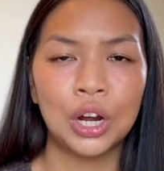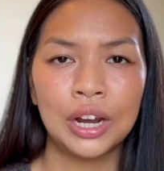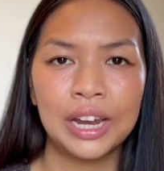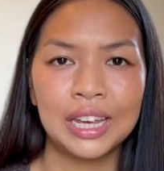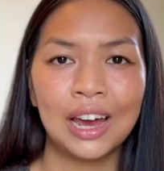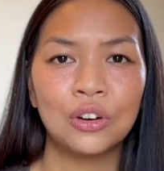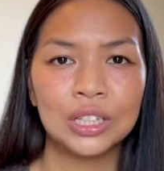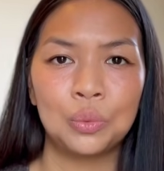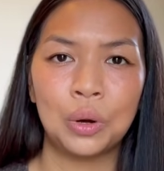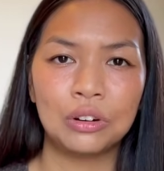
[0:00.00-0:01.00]
on any health
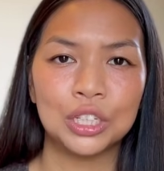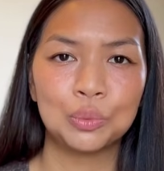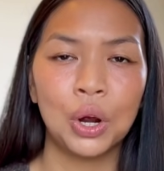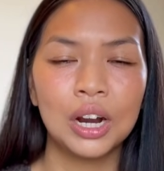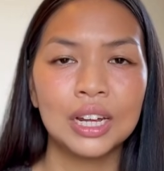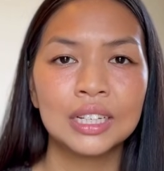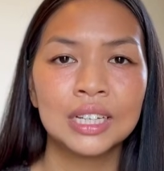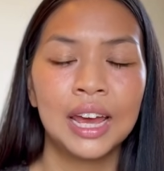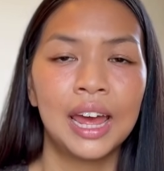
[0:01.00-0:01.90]
and wellness products.